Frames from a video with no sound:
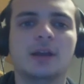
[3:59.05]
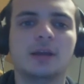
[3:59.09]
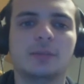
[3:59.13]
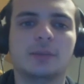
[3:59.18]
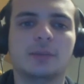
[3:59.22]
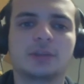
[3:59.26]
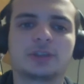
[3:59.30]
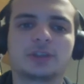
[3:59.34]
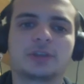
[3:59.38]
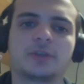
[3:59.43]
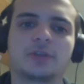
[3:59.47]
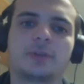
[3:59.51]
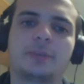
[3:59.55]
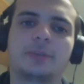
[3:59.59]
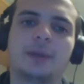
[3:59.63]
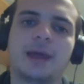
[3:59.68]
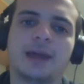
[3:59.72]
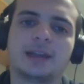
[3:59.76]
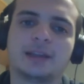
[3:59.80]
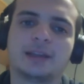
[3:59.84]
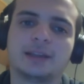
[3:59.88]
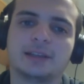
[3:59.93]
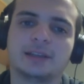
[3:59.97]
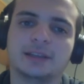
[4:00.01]
Muster for
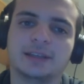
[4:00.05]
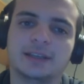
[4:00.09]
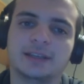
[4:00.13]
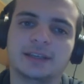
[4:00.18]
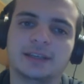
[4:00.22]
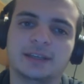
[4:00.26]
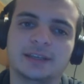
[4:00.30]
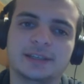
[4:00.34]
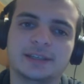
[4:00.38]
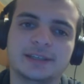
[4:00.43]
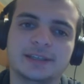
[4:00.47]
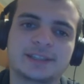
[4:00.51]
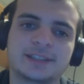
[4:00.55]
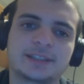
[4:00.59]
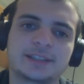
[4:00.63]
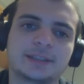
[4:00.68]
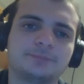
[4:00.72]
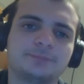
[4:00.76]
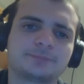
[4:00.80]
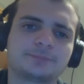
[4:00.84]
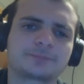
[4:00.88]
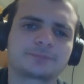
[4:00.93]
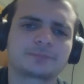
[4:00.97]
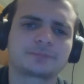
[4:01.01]
Battle is
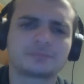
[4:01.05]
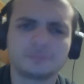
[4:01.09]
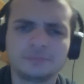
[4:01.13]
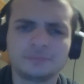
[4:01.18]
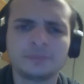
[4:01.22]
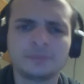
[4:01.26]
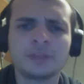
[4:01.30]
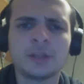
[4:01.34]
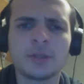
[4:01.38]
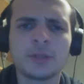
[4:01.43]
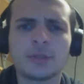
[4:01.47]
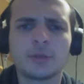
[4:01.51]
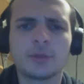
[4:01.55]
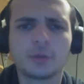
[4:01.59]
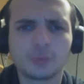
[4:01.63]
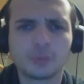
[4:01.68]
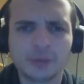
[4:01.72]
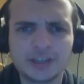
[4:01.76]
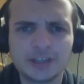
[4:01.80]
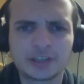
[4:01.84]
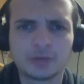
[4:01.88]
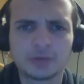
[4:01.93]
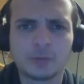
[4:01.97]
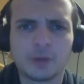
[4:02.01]
the
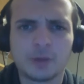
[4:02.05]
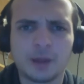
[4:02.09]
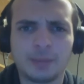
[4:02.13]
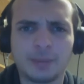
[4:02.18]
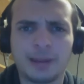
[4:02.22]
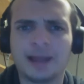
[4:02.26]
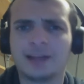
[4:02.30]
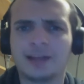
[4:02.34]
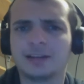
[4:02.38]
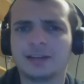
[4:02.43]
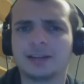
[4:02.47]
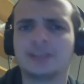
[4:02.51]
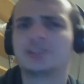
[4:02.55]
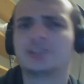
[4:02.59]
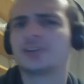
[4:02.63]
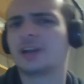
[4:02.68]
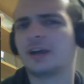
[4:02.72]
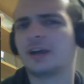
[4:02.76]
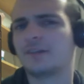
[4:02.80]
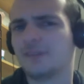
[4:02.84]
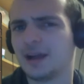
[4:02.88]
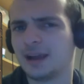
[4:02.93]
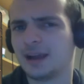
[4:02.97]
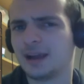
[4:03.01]
reason why Paladins
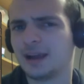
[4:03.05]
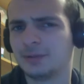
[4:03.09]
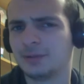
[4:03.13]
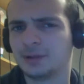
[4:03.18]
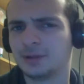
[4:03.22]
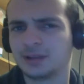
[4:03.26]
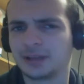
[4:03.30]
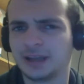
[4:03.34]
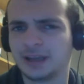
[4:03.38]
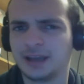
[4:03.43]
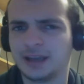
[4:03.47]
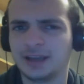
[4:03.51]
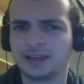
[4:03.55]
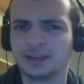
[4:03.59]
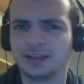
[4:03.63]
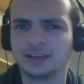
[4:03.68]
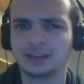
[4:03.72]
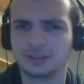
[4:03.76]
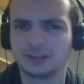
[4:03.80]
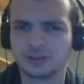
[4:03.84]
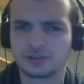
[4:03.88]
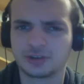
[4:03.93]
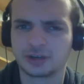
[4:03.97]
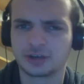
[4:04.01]
viable again in
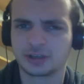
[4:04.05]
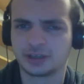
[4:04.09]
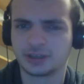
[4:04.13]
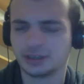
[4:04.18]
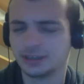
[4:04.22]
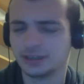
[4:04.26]
Constructed.